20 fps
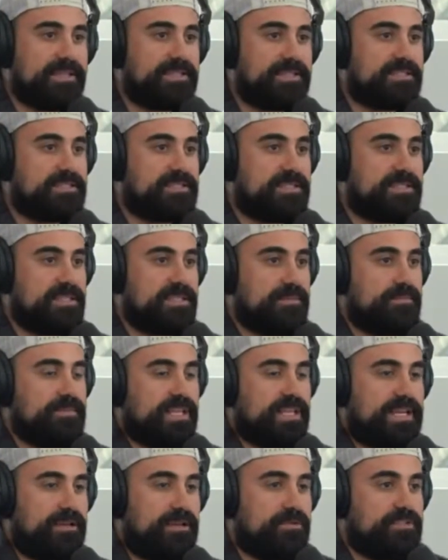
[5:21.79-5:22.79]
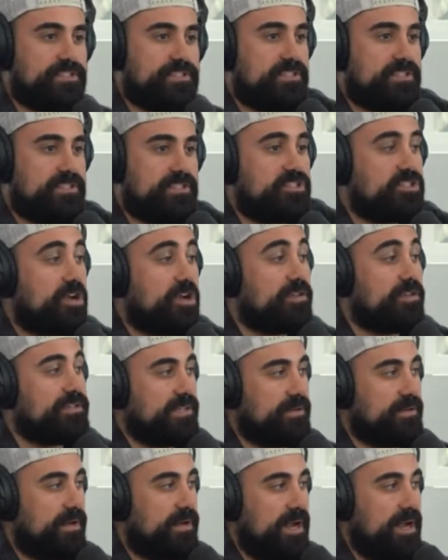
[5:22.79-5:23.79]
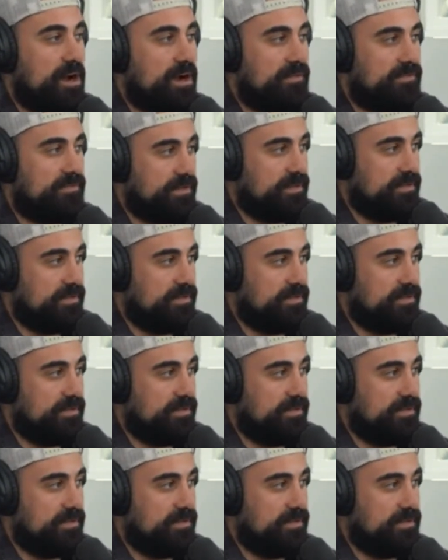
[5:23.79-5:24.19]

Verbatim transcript: it seem like it was insulting what I offered